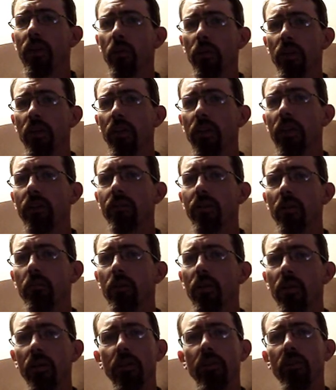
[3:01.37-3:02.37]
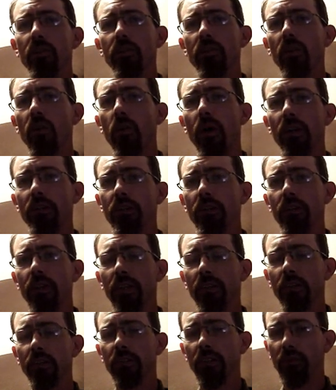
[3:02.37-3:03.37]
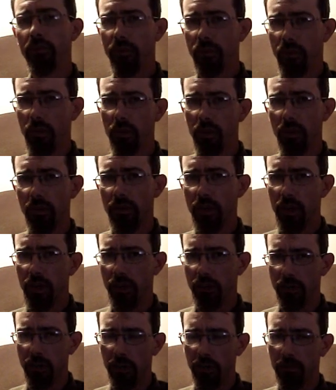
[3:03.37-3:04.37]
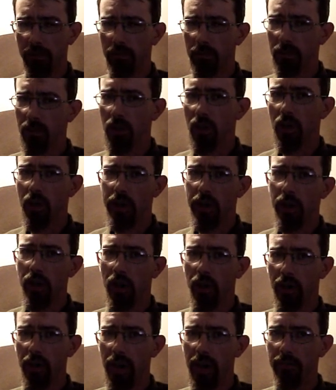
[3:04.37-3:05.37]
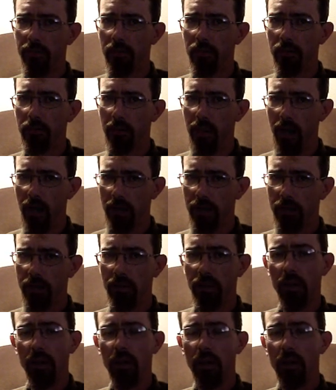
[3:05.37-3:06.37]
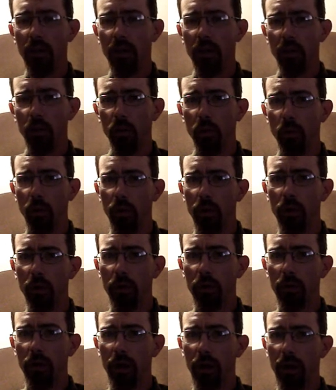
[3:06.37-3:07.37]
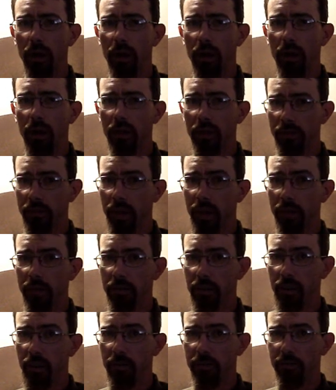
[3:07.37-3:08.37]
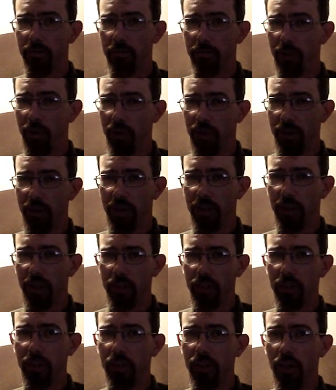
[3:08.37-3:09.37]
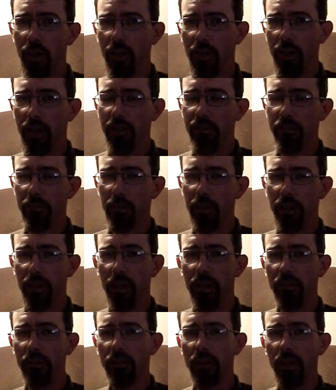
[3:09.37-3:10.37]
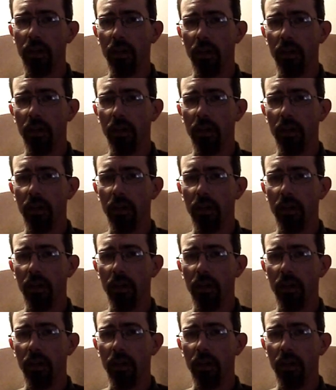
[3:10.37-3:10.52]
that when you're leaving the building, there's no question that the stuff is yours and it doesn't belong in an archival box, or has not come from part of the collection at the archives, because